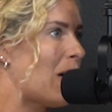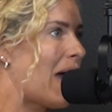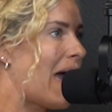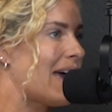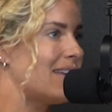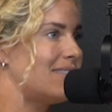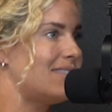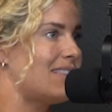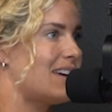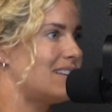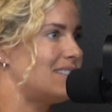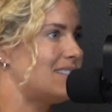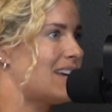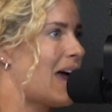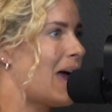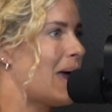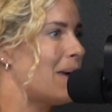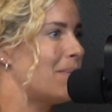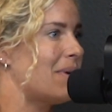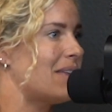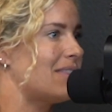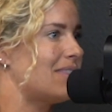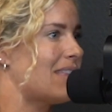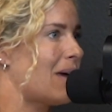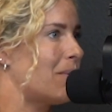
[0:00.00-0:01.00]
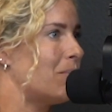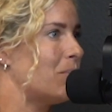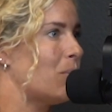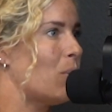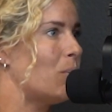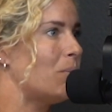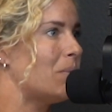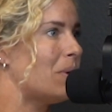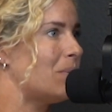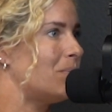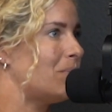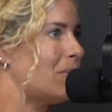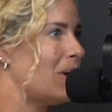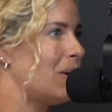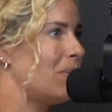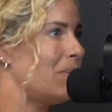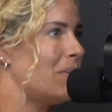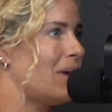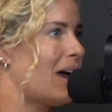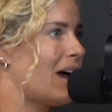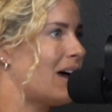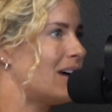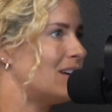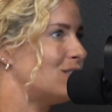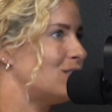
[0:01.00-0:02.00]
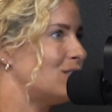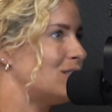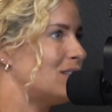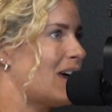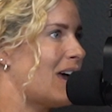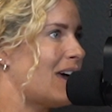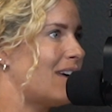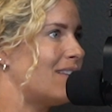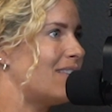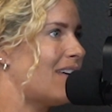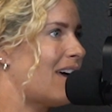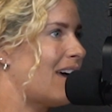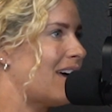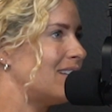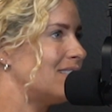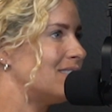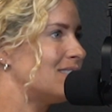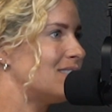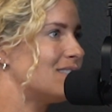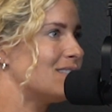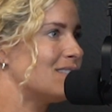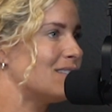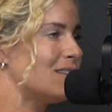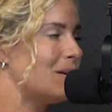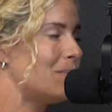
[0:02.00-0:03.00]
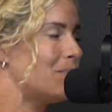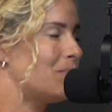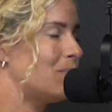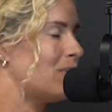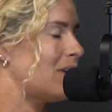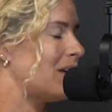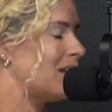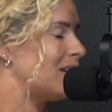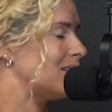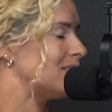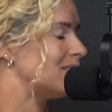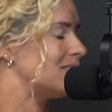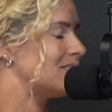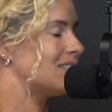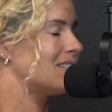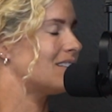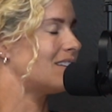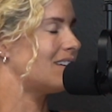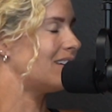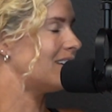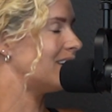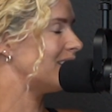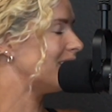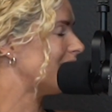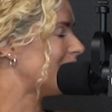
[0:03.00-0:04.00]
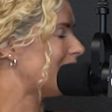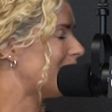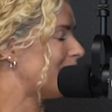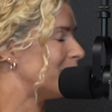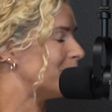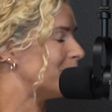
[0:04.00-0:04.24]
at that time, at that moment, maybe I just had that slip that it's like,